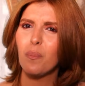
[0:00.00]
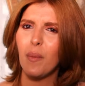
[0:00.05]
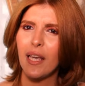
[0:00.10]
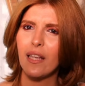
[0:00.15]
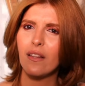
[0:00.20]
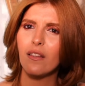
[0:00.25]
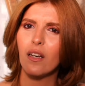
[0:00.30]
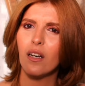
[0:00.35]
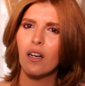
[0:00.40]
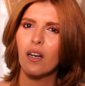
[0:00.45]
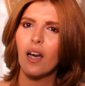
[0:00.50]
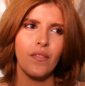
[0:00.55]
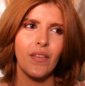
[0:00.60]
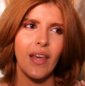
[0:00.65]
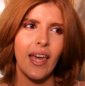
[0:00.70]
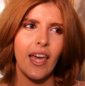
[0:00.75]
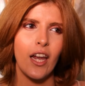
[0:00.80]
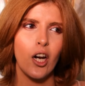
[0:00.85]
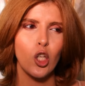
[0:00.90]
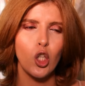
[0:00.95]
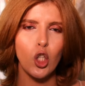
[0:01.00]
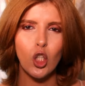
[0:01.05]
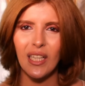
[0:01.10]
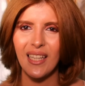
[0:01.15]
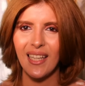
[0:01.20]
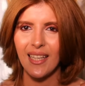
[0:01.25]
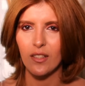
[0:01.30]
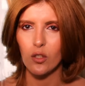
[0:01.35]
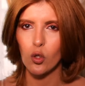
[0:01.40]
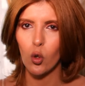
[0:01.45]
make the hair look
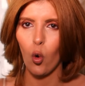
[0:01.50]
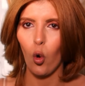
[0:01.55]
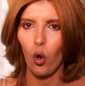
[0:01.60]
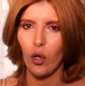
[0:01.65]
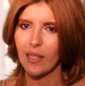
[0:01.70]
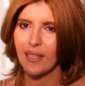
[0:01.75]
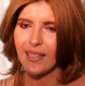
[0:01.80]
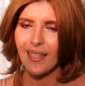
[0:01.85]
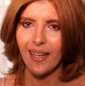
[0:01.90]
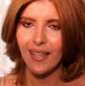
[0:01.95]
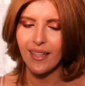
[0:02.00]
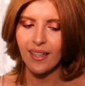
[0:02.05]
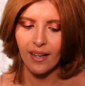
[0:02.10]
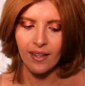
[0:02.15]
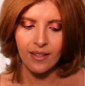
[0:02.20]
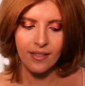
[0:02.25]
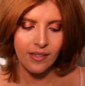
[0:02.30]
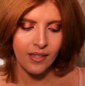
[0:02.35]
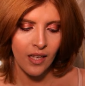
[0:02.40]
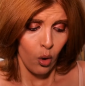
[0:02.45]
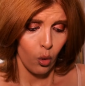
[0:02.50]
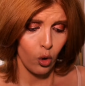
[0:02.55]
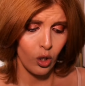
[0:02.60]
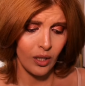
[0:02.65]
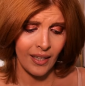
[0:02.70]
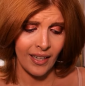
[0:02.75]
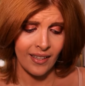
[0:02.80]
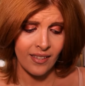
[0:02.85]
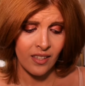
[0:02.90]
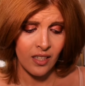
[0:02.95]
less coily, I guess, or
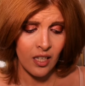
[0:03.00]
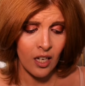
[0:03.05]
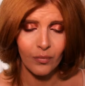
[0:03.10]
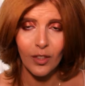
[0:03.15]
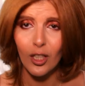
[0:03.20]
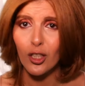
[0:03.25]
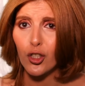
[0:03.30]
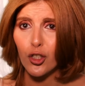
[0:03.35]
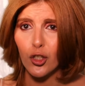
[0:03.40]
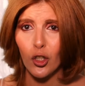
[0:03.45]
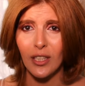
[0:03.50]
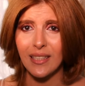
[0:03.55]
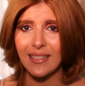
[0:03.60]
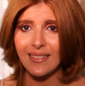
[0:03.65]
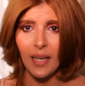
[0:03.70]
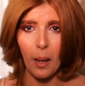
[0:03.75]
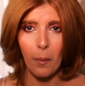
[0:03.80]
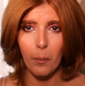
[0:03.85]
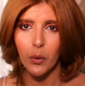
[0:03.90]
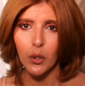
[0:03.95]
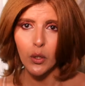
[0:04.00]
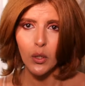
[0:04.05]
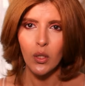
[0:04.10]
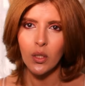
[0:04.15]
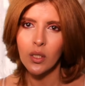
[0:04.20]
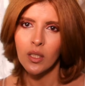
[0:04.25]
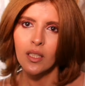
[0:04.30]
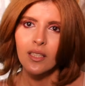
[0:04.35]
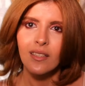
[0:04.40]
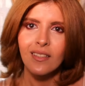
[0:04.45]
less Shirley
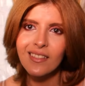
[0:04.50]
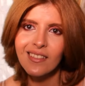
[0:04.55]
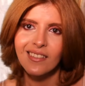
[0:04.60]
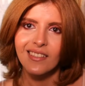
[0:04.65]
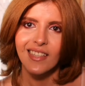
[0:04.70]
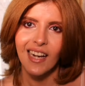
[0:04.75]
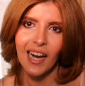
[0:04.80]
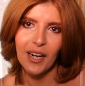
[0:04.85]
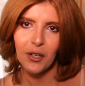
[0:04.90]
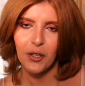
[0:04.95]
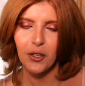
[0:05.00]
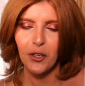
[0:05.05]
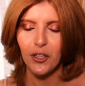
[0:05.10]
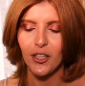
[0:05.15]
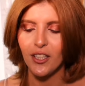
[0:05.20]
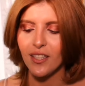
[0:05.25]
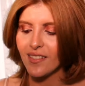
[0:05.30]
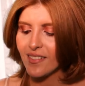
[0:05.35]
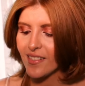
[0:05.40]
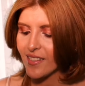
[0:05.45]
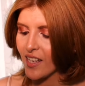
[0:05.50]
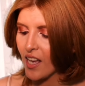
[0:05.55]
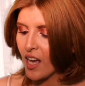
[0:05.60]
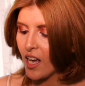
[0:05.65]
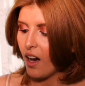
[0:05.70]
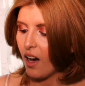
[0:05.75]
Temple kind of curls.